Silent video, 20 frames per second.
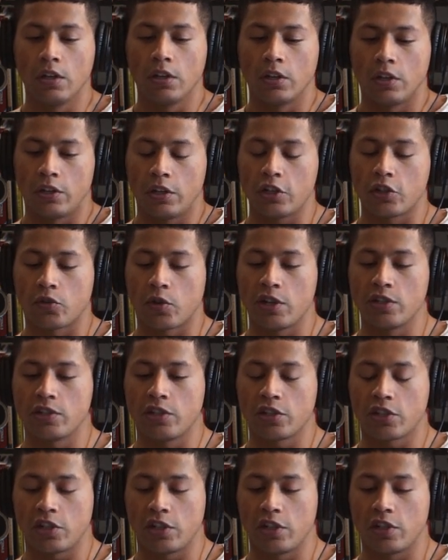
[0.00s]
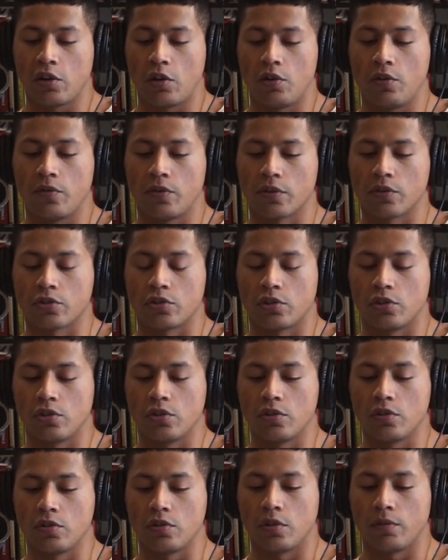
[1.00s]
Then transitioning over
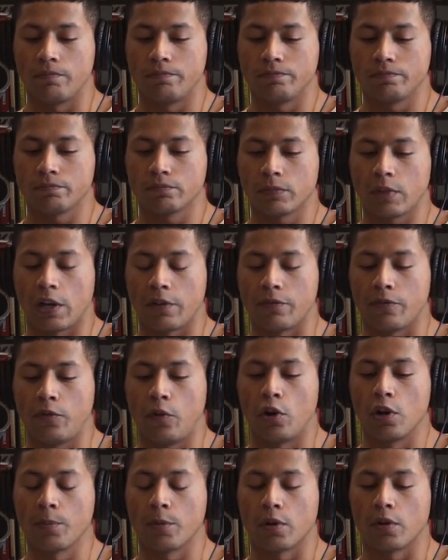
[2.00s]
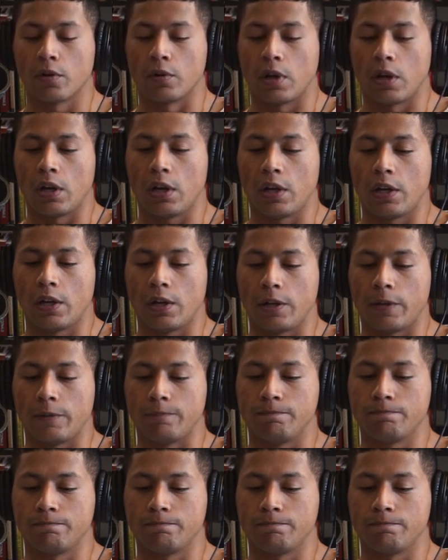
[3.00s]
to a former